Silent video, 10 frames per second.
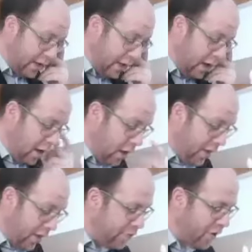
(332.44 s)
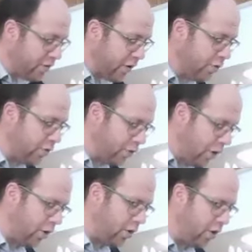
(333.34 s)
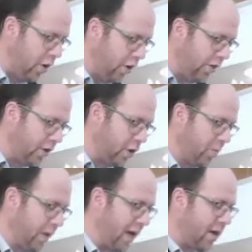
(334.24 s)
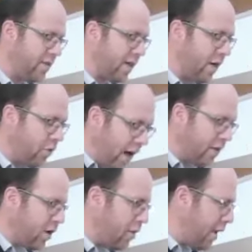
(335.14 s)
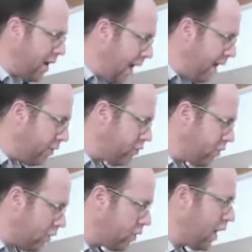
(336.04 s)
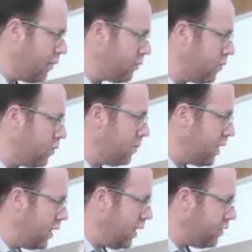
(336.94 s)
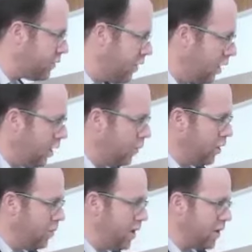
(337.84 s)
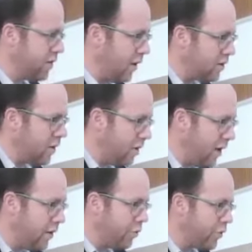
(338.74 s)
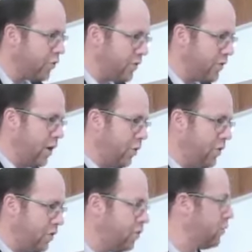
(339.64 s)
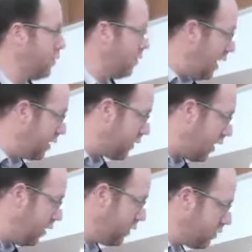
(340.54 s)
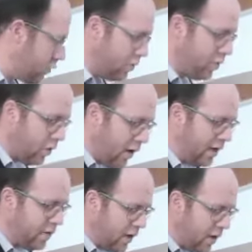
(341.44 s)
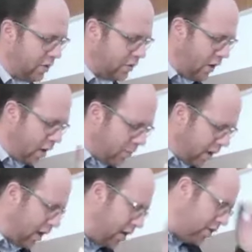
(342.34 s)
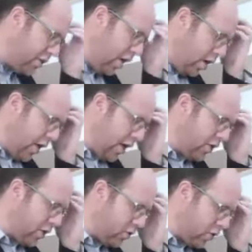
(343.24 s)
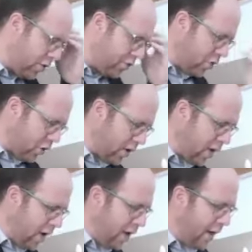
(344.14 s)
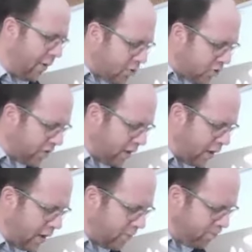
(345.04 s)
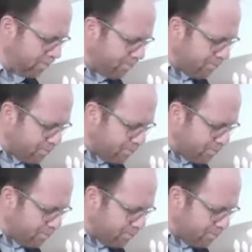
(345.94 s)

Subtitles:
see that if there is a concern that there could be a gzerad rabbanan that you're going to come to do megis, it would only be a gzerad rabbanan if we're dealing with an isur doraita. The isur doraita is megis, that is the isur of stirring. Now, interestingly,